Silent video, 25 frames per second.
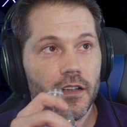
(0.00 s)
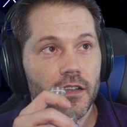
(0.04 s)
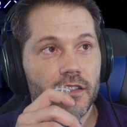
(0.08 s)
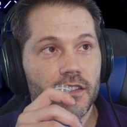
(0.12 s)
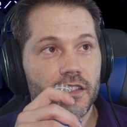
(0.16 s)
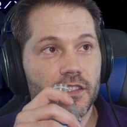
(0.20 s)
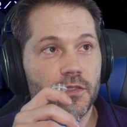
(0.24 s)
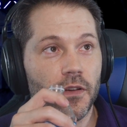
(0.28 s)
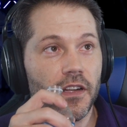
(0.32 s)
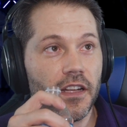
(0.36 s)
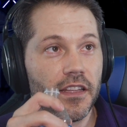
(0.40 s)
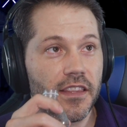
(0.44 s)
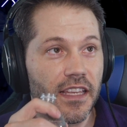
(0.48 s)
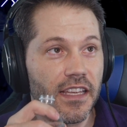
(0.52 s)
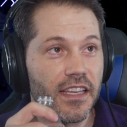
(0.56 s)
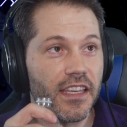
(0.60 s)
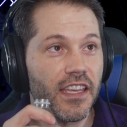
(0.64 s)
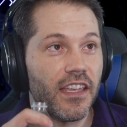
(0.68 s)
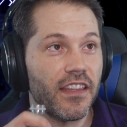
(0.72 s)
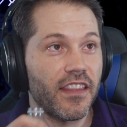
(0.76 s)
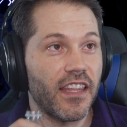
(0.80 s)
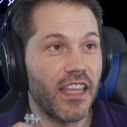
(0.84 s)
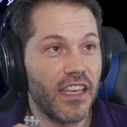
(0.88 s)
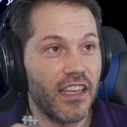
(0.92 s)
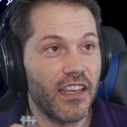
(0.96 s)
Just want to thank
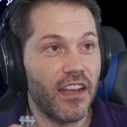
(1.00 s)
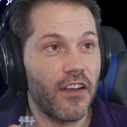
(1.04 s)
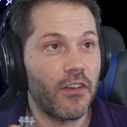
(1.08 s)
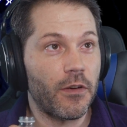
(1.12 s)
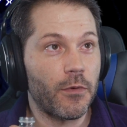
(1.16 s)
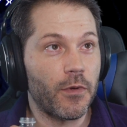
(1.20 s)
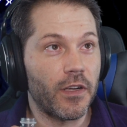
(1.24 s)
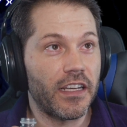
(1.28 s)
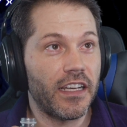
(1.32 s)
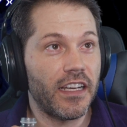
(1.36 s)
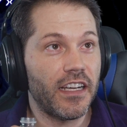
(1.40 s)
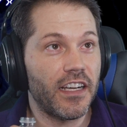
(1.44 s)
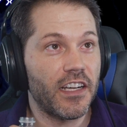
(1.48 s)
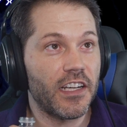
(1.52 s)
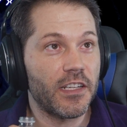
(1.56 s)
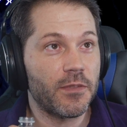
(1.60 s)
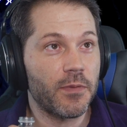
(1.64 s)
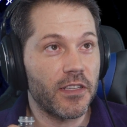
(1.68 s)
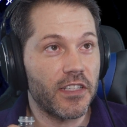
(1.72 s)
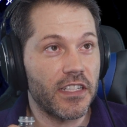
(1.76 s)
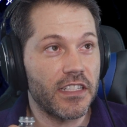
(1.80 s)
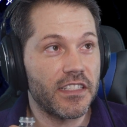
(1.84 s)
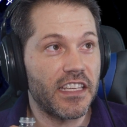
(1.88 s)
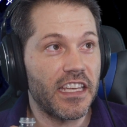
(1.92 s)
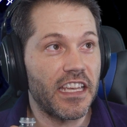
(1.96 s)
you everyone here,
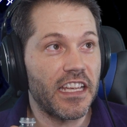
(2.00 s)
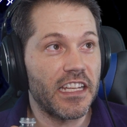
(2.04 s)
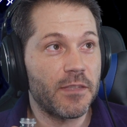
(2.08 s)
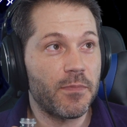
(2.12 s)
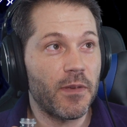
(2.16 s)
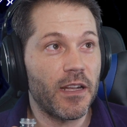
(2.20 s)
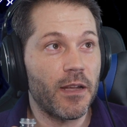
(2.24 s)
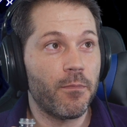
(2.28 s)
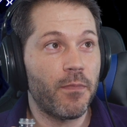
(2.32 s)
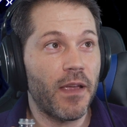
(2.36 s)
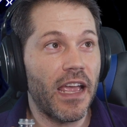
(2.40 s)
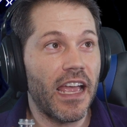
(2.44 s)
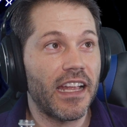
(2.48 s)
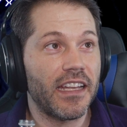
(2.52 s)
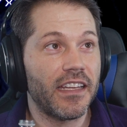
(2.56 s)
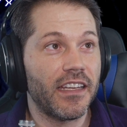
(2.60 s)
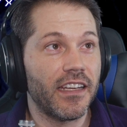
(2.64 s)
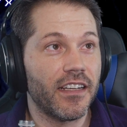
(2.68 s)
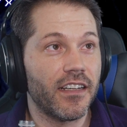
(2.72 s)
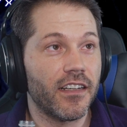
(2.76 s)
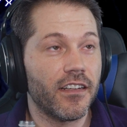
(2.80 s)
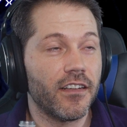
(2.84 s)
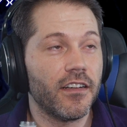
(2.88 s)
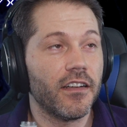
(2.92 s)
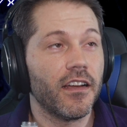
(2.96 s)
especially Zine. It's been a bad
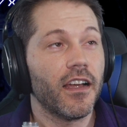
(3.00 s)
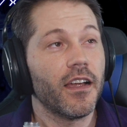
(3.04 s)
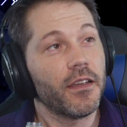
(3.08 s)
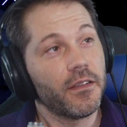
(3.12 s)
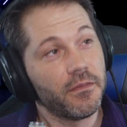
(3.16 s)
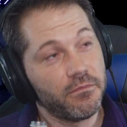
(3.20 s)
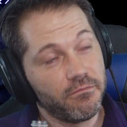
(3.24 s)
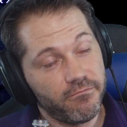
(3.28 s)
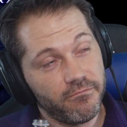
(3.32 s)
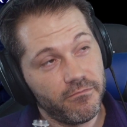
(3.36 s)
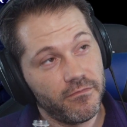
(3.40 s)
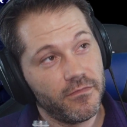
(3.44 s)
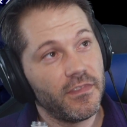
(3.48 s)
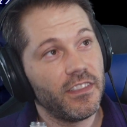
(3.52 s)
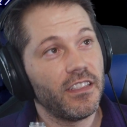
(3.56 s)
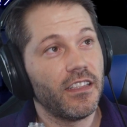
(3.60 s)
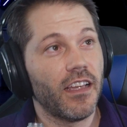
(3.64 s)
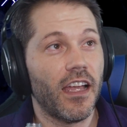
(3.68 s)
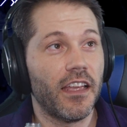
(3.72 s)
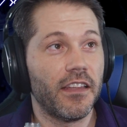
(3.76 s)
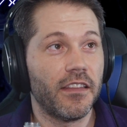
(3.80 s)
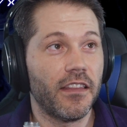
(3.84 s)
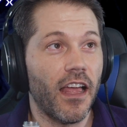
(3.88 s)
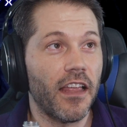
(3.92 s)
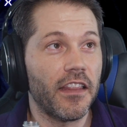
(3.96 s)
year.
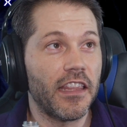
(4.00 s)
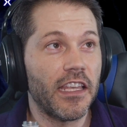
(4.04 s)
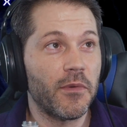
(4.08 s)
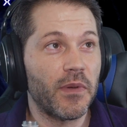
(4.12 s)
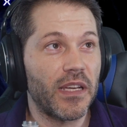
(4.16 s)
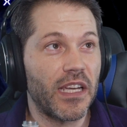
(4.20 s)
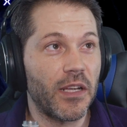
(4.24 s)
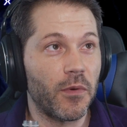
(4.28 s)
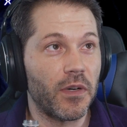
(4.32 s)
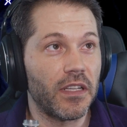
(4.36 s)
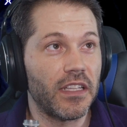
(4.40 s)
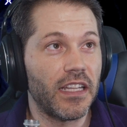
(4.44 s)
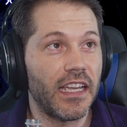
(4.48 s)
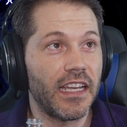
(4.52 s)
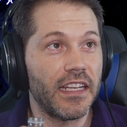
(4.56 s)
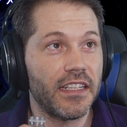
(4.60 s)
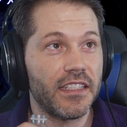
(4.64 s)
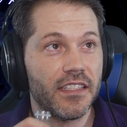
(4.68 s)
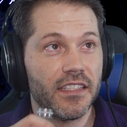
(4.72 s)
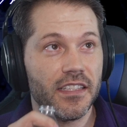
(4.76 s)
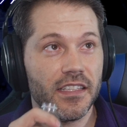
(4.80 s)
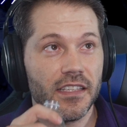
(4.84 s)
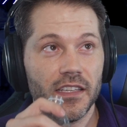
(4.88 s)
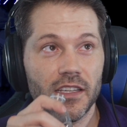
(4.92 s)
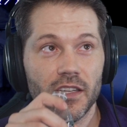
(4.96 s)
I think we can
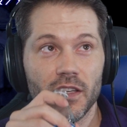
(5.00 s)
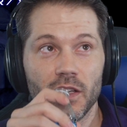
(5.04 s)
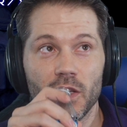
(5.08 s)
relate.